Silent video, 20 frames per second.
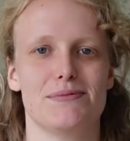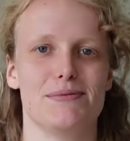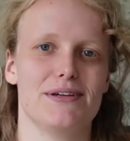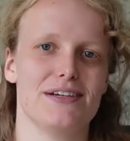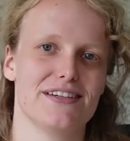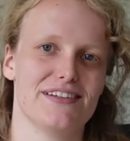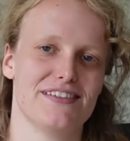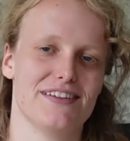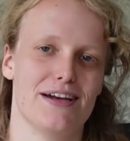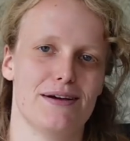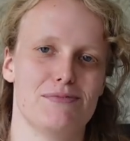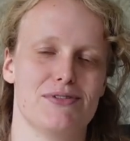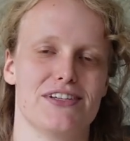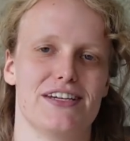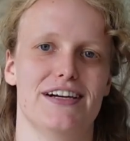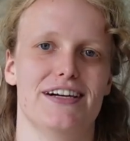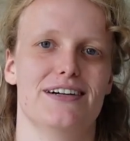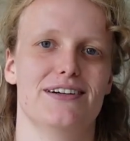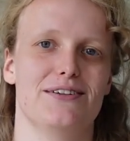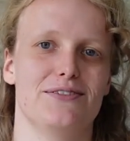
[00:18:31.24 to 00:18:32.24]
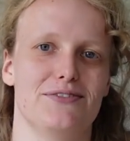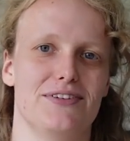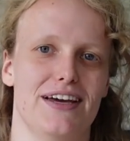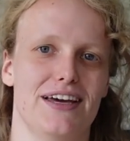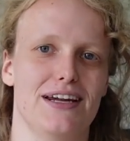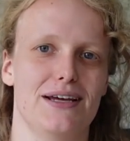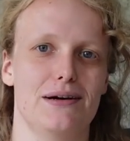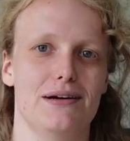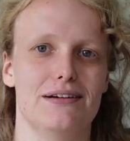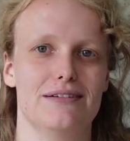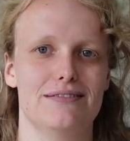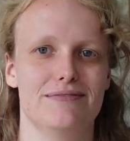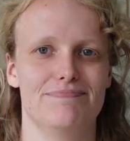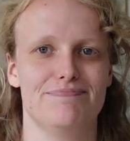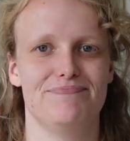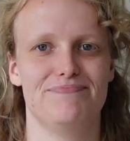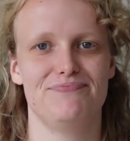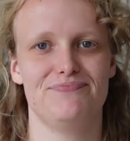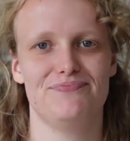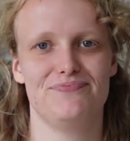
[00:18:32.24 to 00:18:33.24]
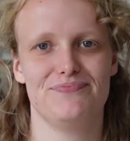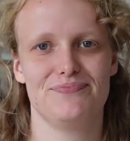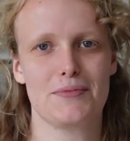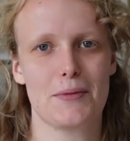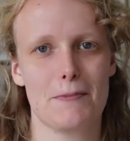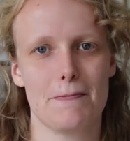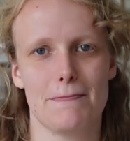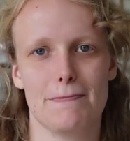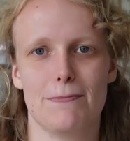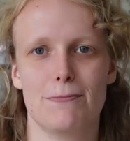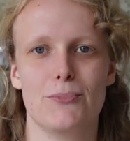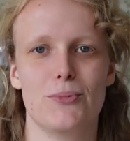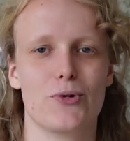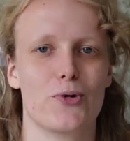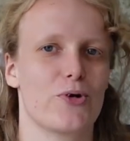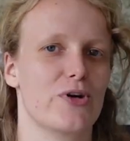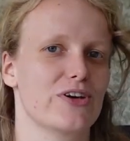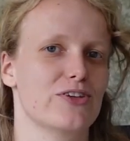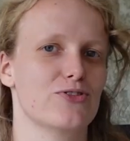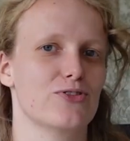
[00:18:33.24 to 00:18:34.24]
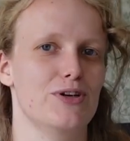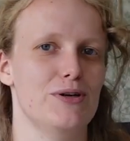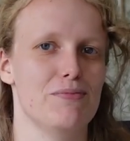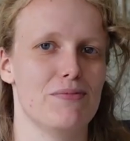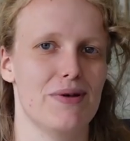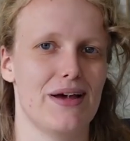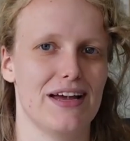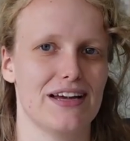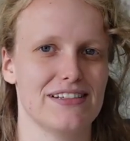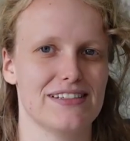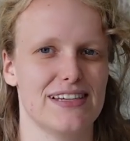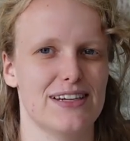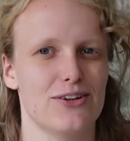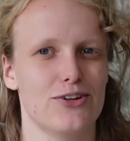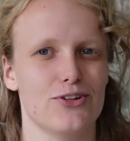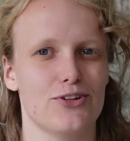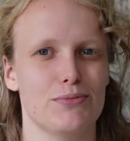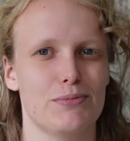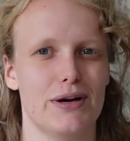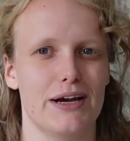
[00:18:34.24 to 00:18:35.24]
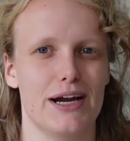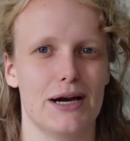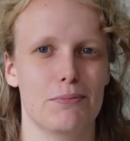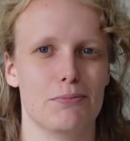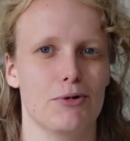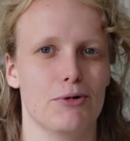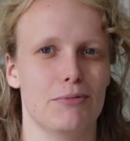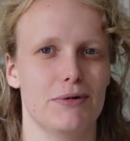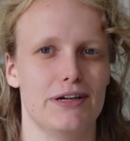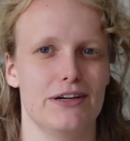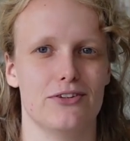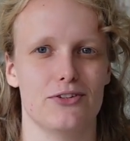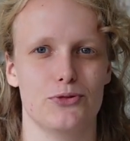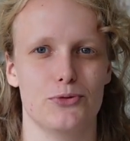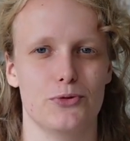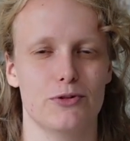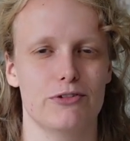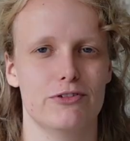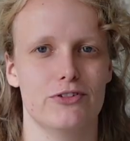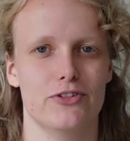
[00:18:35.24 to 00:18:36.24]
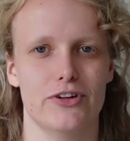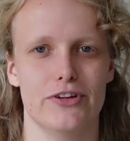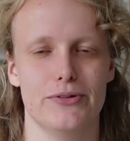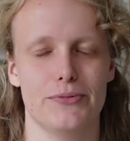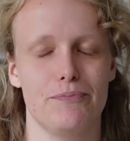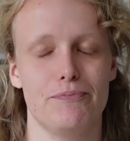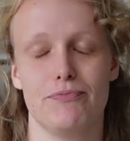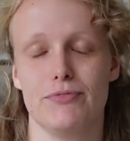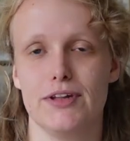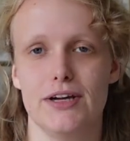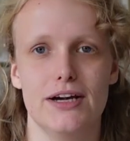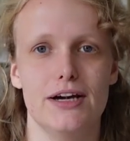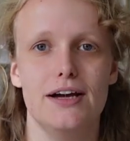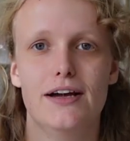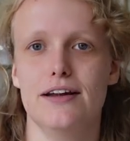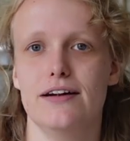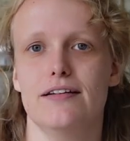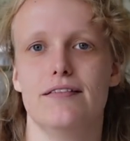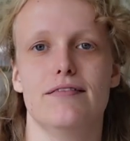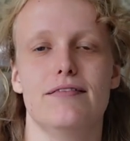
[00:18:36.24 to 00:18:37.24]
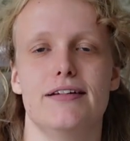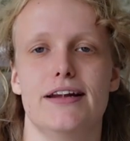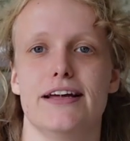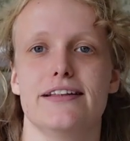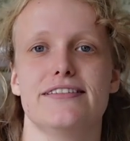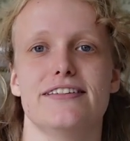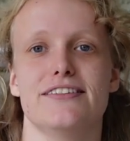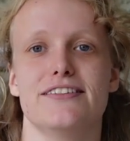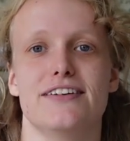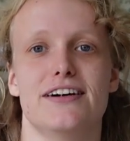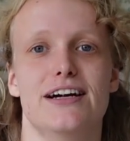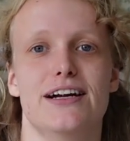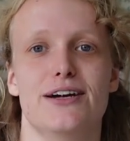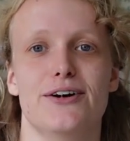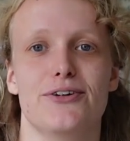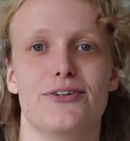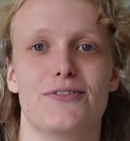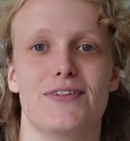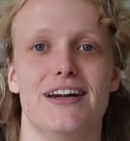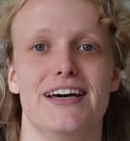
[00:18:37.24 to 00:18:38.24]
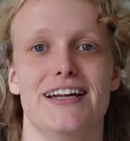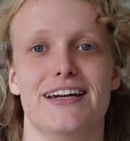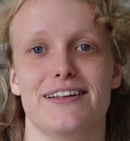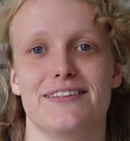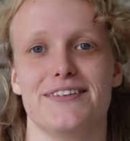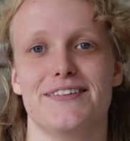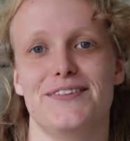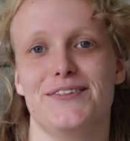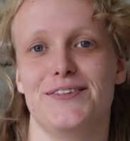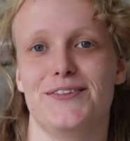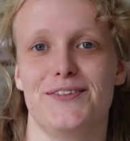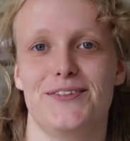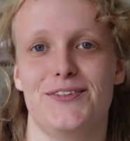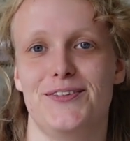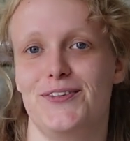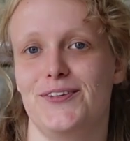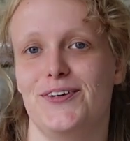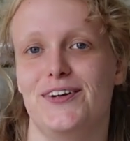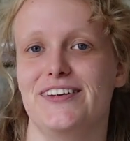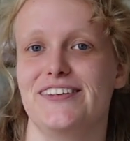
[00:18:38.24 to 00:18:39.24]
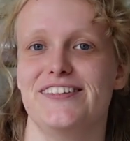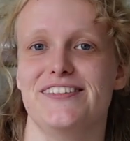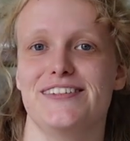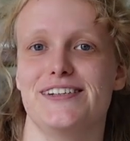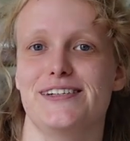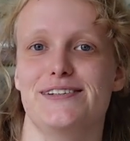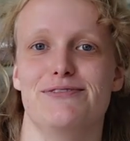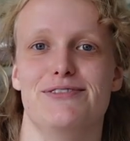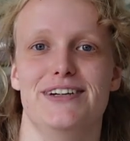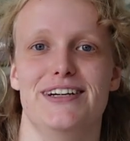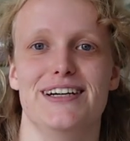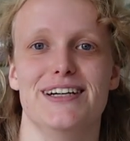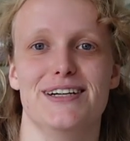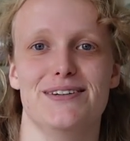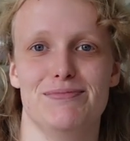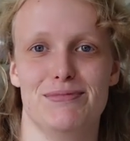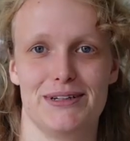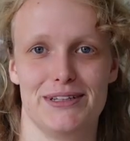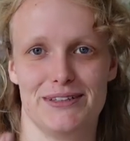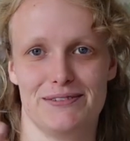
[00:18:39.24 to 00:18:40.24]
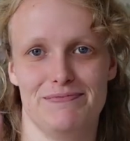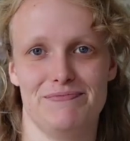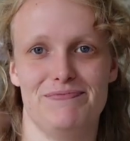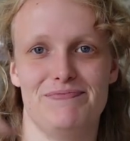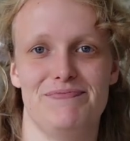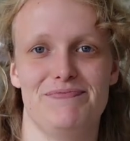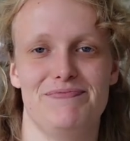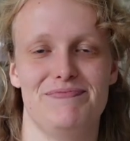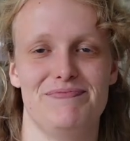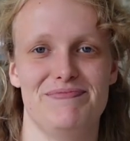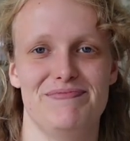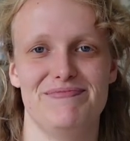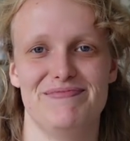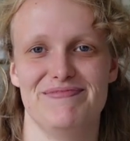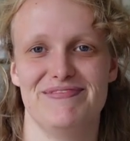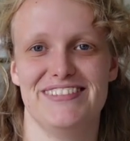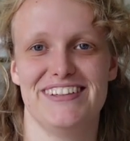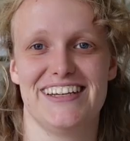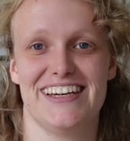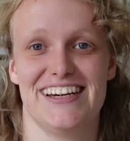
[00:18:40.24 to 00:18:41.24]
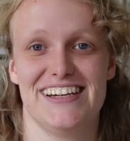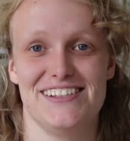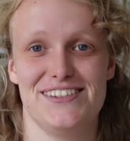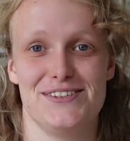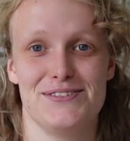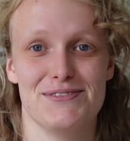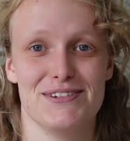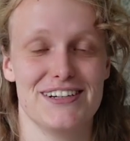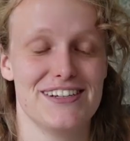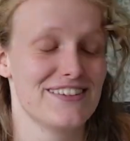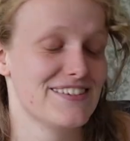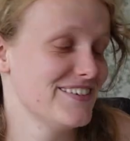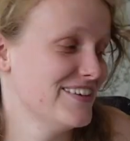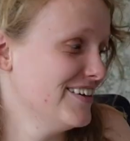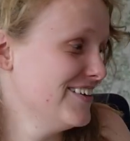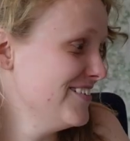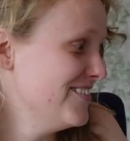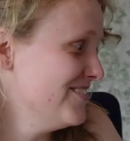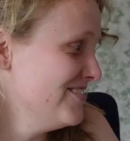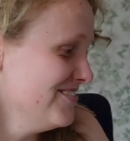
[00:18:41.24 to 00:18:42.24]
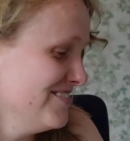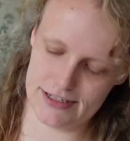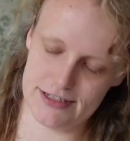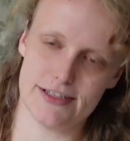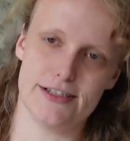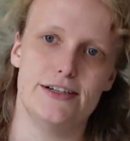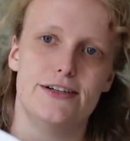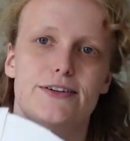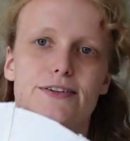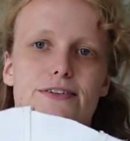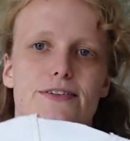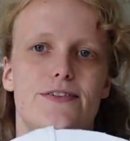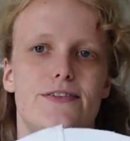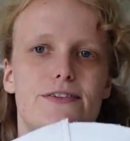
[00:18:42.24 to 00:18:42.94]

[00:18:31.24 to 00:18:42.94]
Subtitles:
because I'm scared of getting more extreme bangs, and also my hair probably doesn't work for it. That's entirely unrelated to this entire video, but in case you wanted to know. So